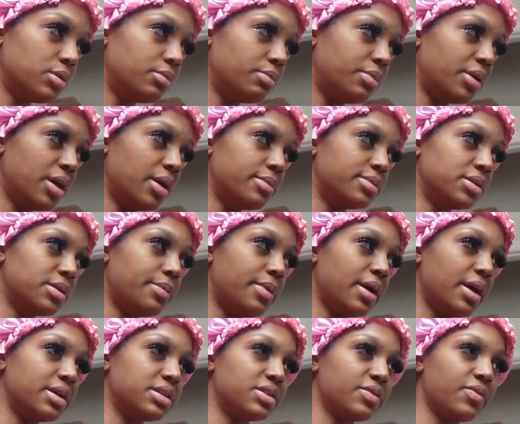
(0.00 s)
bibs,
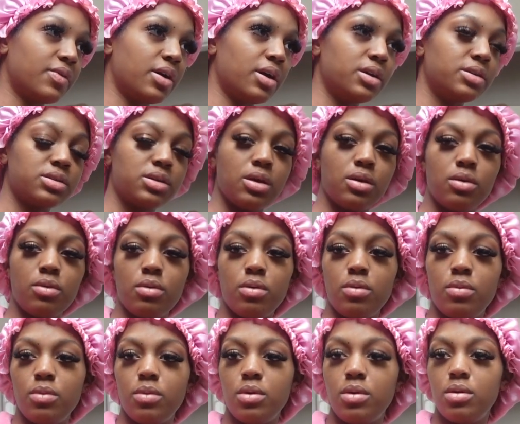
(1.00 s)
yeah. and
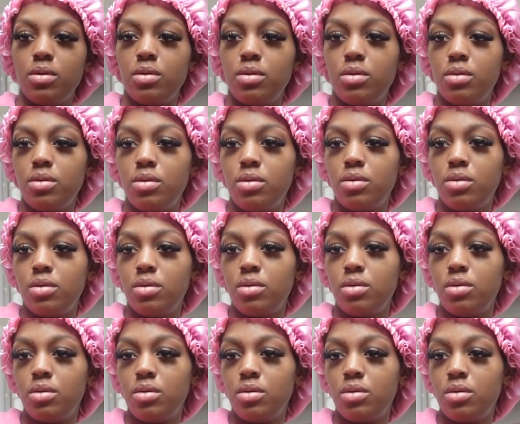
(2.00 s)
onesies
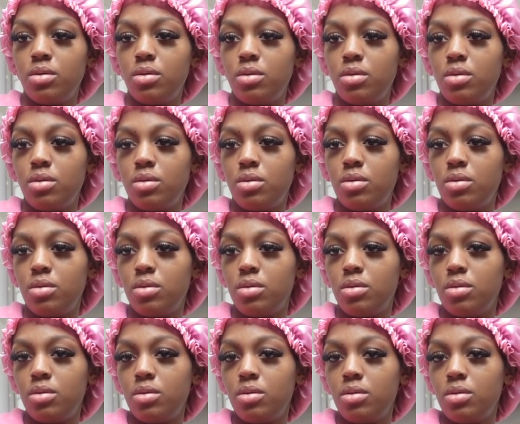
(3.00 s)
changing table. So like
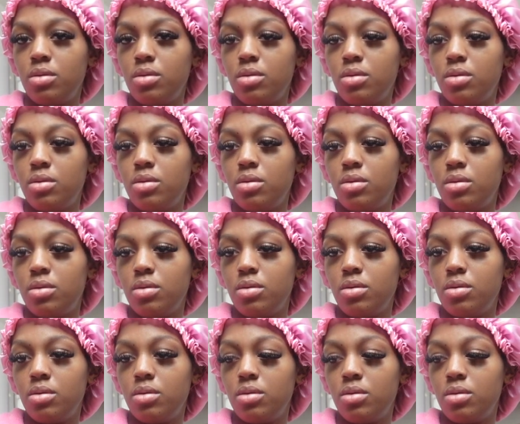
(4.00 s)
if she has an accident, you
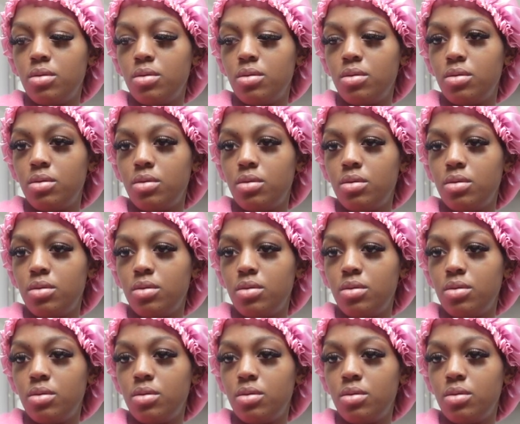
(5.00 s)
gotta put a quick,
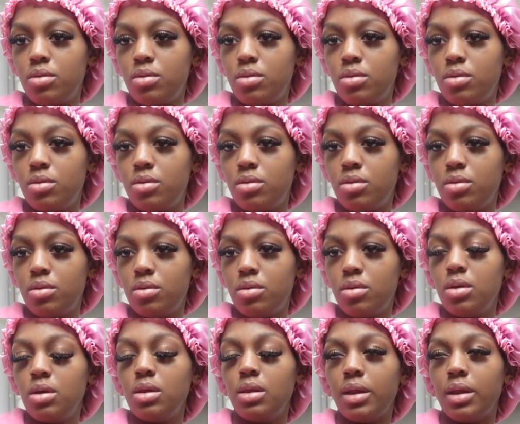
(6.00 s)
a fresh onesie on her.